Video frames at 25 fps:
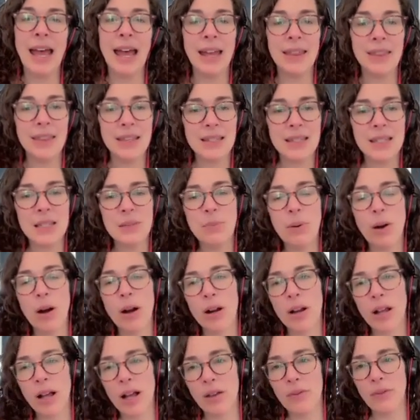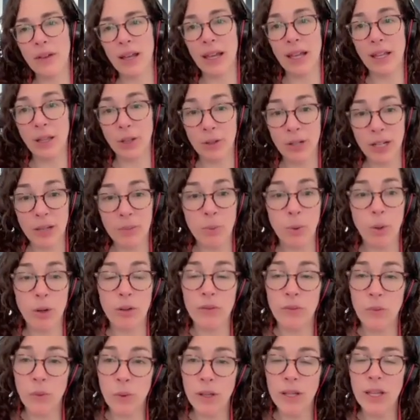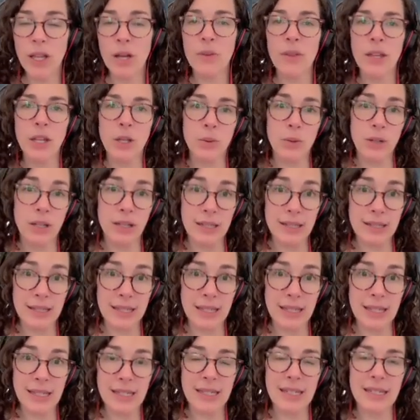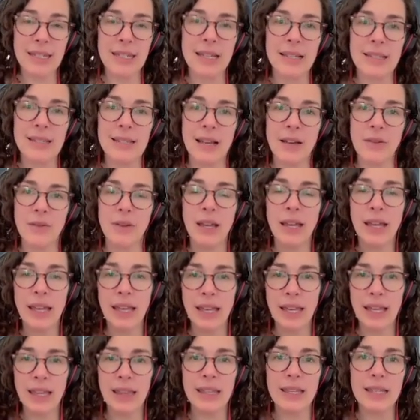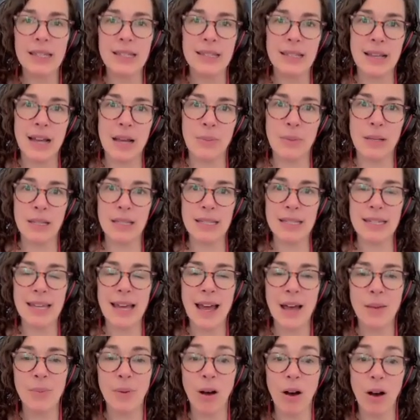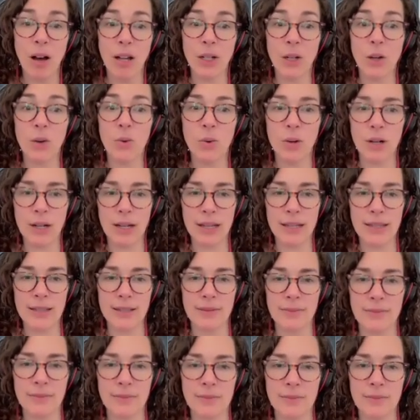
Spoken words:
And this is part of a learning portfolio that you can see the details of in the assignments tab on Quirkus.